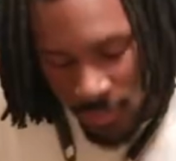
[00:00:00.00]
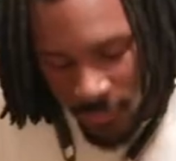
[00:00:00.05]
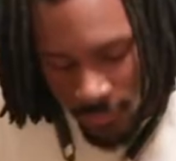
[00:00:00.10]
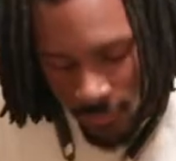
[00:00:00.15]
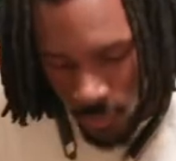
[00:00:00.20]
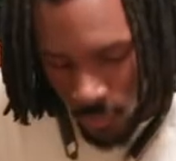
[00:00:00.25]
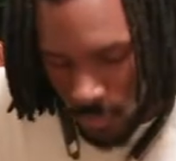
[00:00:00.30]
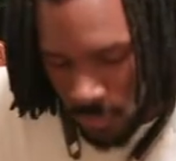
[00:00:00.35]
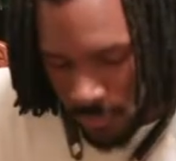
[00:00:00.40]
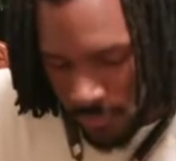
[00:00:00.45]

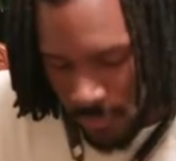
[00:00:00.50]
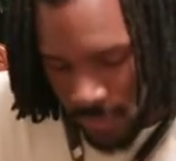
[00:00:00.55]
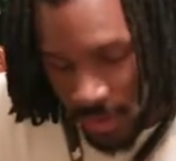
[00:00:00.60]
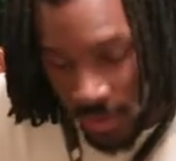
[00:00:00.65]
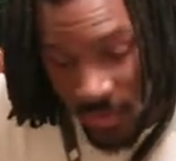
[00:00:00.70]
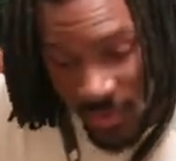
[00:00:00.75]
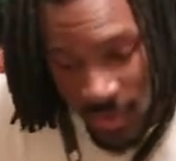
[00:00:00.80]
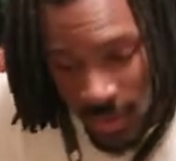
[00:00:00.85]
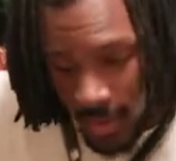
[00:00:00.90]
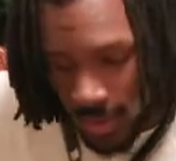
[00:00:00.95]
for the
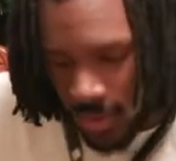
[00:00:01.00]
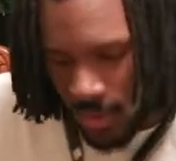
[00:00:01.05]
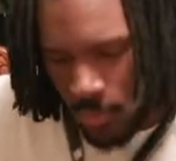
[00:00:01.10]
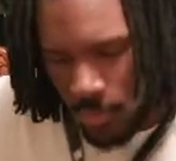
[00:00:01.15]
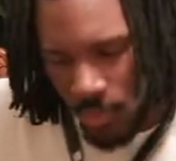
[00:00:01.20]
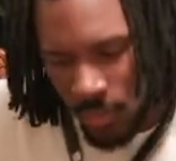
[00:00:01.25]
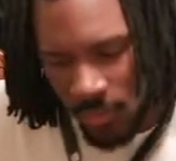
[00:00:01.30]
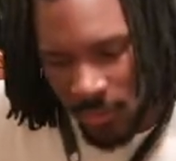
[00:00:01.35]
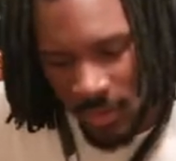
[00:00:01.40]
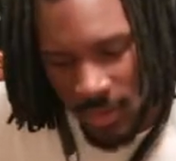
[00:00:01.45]
10K
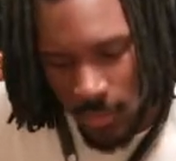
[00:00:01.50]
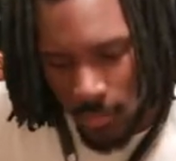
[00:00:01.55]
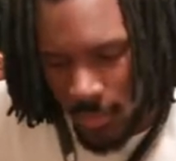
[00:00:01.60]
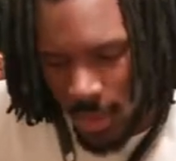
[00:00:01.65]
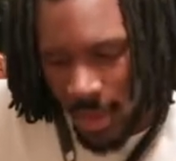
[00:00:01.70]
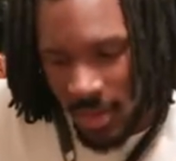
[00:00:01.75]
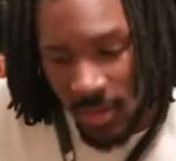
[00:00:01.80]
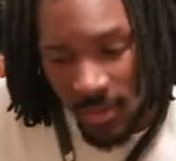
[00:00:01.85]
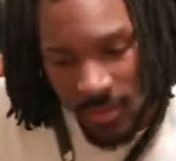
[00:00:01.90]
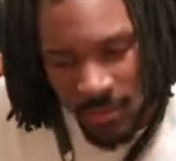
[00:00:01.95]
boost that
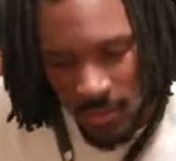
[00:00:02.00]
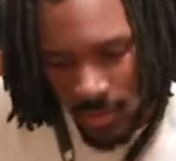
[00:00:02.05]
matches